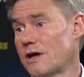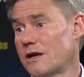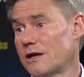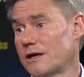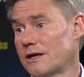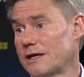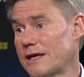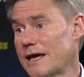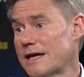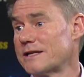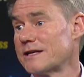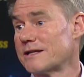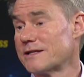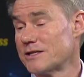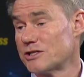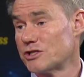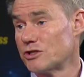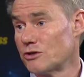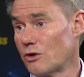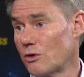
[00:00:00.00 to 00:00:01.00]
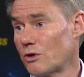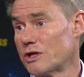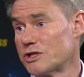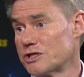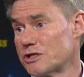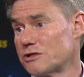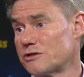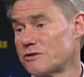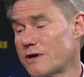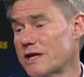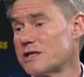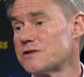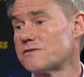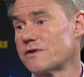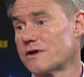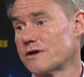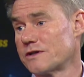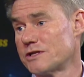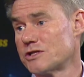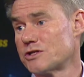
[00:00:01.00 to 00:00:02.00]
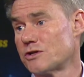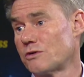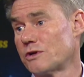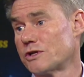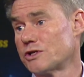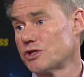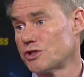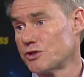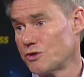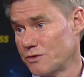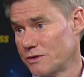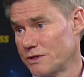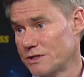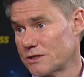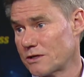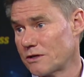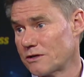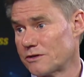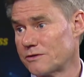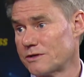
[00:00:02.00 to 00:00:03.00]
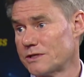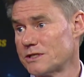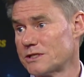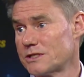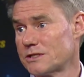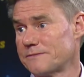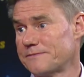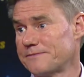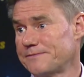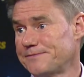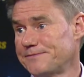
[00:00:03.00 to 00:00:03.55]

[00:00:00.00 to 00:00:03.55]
and getting this knowledge and transferring this knowledge to these countries.